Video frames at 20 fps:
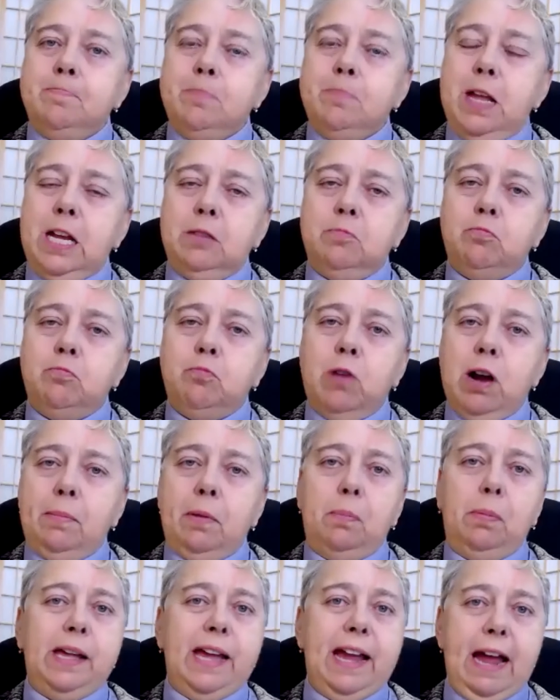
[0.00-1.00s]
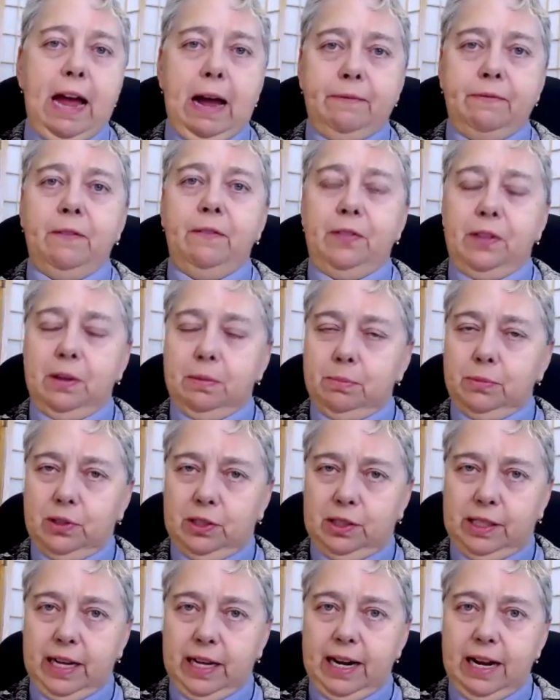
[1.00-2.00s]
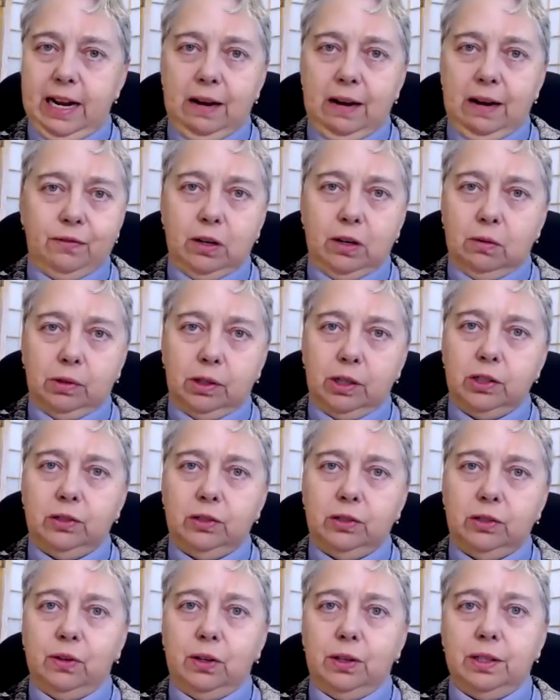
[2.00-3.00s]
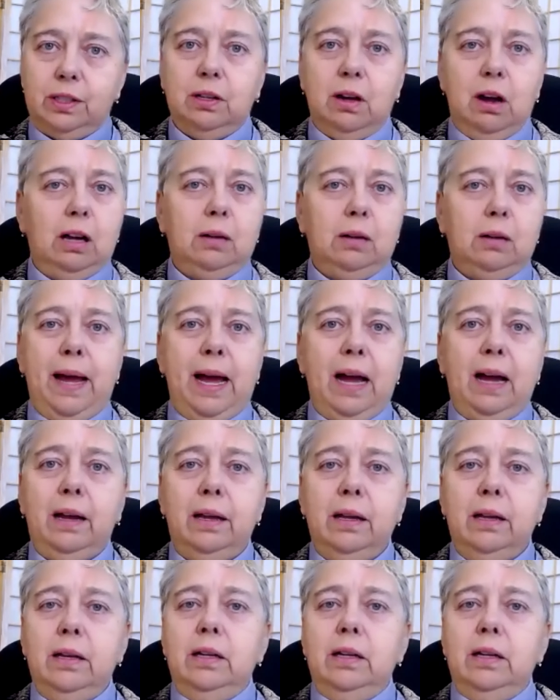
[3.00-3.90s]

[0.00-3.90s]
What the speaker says: and probably half of them stay afterwards for the talk back.